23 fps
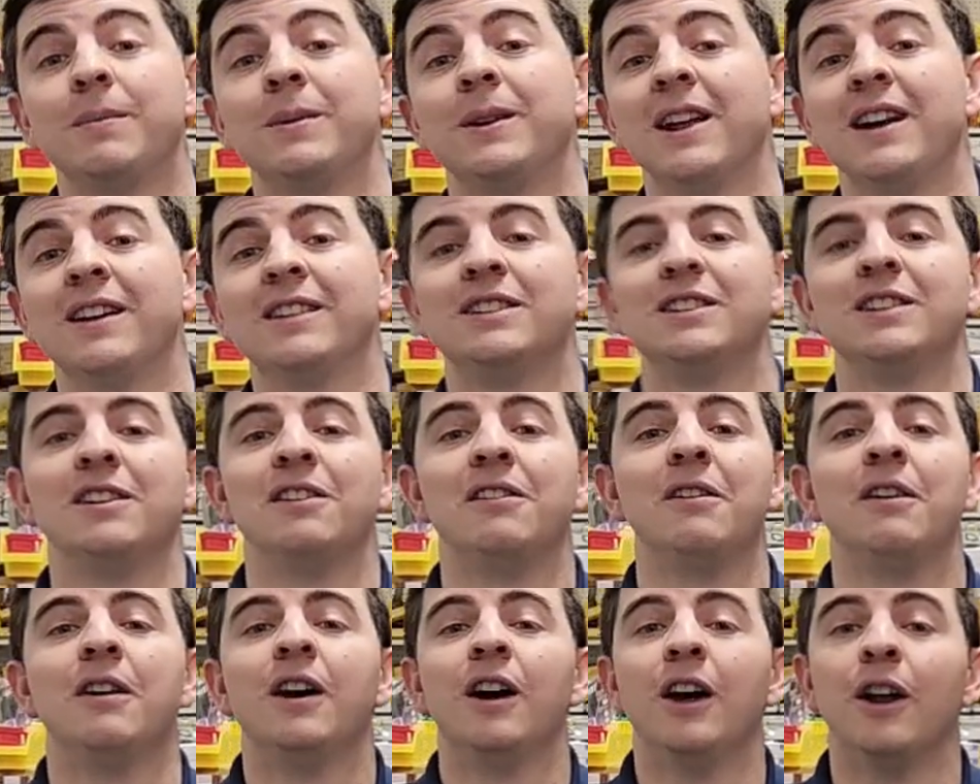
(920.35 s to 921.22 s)
it out to you.
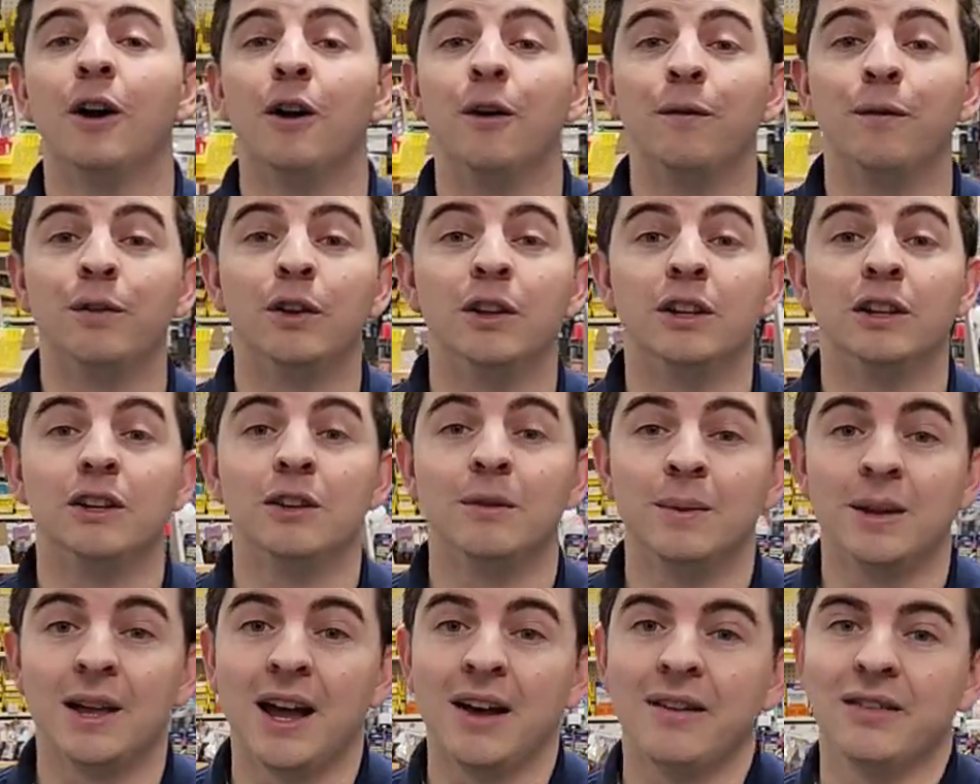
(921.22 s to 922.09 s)
And hopefully you'll
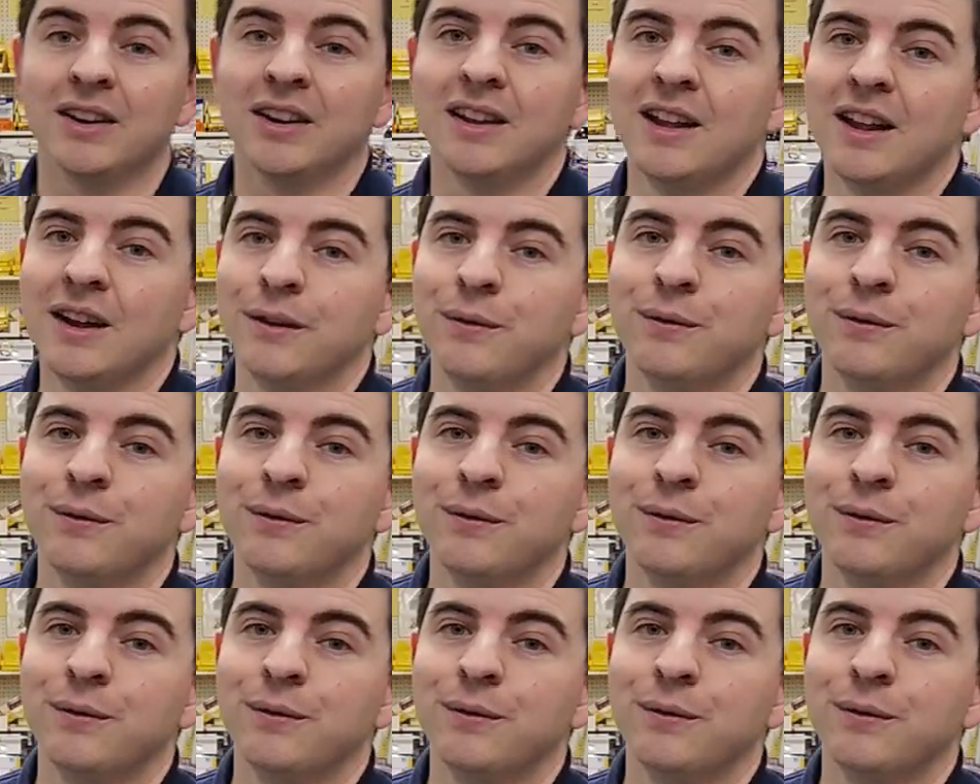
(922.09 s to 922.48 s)
be having a lot of